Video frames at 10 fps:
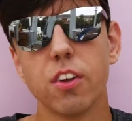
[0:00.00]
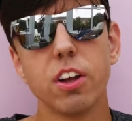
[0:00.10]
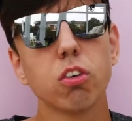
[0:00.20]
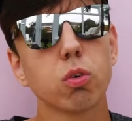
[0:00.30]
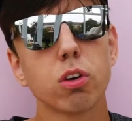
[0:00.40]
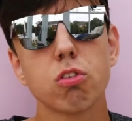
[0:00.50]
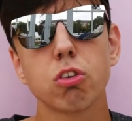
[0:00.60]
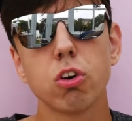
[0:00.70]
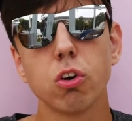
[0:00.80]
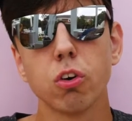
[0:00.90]
this one's
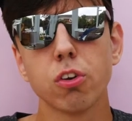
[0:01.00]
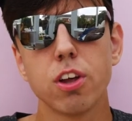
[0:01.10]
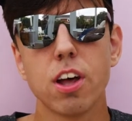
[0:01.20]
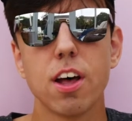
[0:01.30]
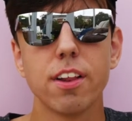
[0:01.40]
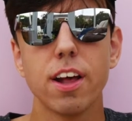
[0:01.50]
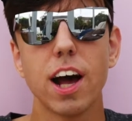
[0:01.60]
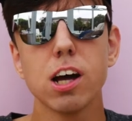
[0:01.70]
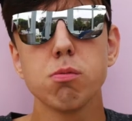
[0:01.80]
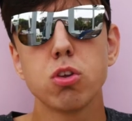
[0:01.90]
called the
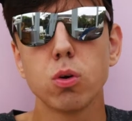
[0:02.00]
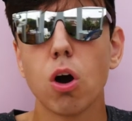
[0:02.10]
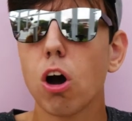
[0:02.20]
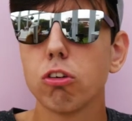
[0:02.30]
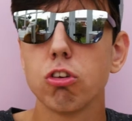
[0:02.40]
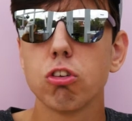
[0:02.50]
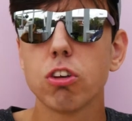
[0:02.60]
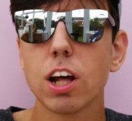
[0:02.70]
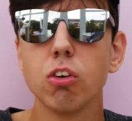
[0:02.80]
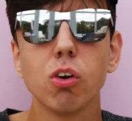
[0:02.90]
I'm Too Hot to
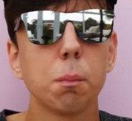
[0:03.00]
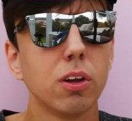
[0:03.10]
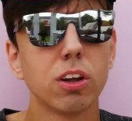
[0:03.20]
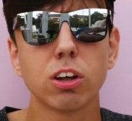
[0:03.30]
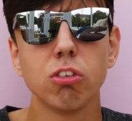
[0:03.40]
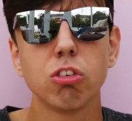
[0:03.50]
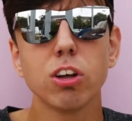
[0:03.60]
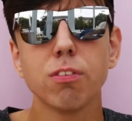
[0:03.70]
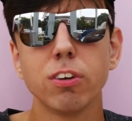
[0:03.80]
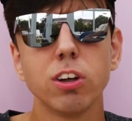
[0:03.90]
Stand Up in the
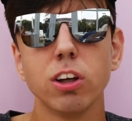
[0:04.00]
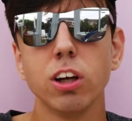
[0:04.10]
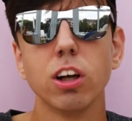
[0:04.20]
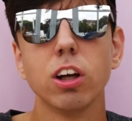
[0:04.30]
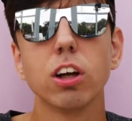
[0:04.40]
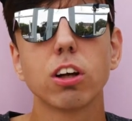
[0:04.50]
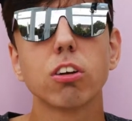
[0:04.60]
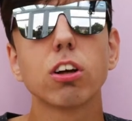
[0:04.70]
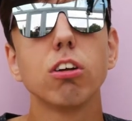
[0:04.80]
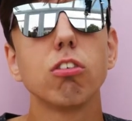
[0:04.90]
Conservatory,
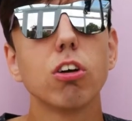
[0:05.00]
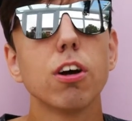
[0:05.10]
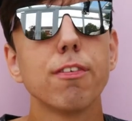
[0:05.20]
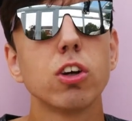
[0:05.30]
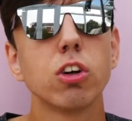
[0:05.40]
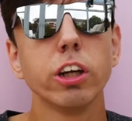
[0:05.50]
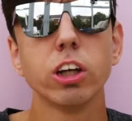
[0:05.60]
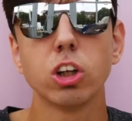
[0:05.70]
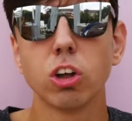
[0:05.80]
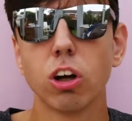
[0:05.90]
conservatory
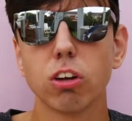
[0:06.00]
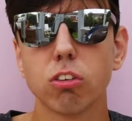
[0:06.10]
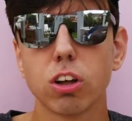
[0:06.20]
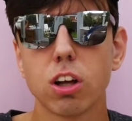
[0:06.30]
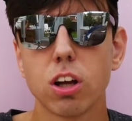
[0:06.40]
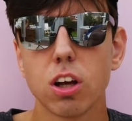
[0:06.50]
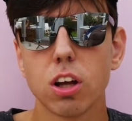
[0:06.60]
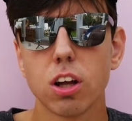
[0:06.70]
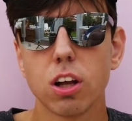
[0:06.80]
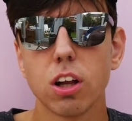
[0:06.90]
Shot.
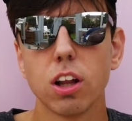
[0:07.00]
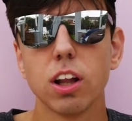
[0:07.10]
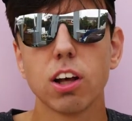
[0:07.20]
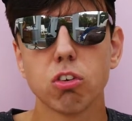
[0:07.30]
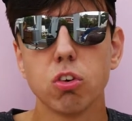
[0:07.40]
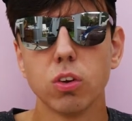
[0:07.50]
Let's do